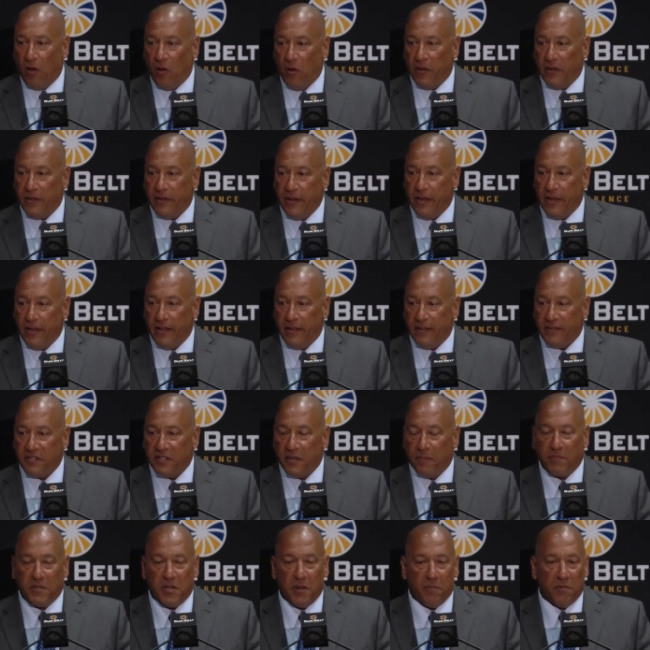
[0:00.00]
on uh,
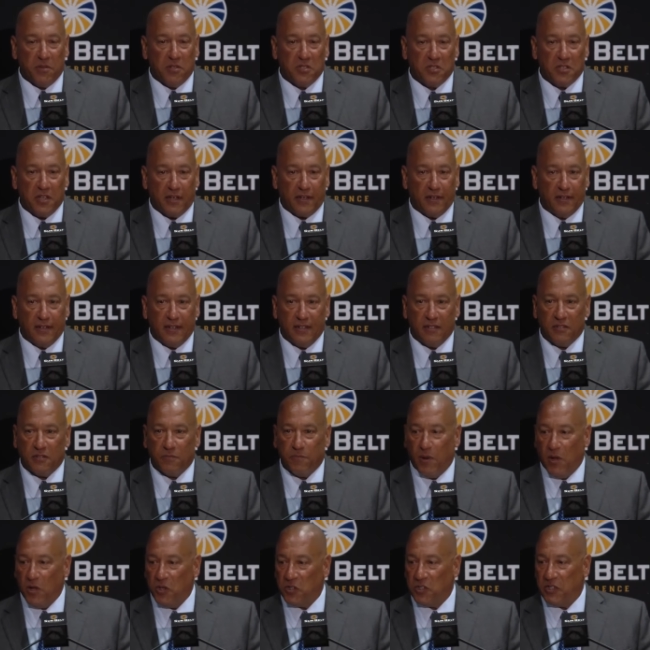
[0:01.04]
September the 2nd
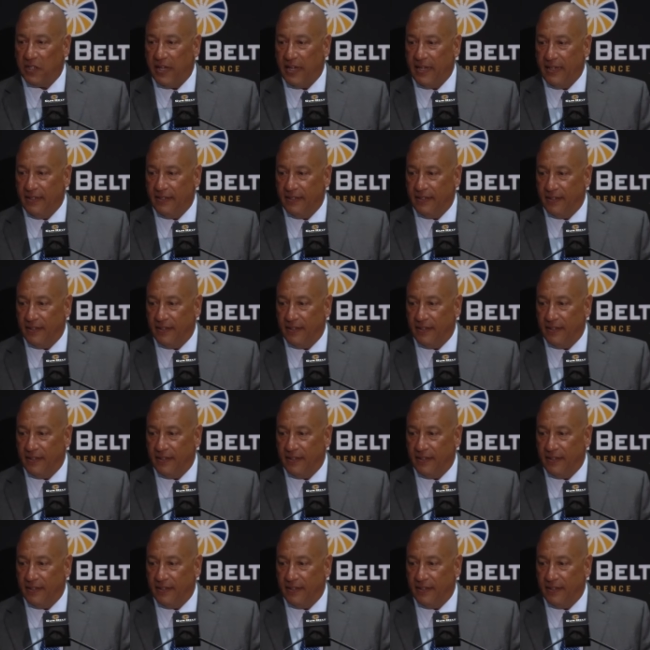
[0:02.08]
against Ball State,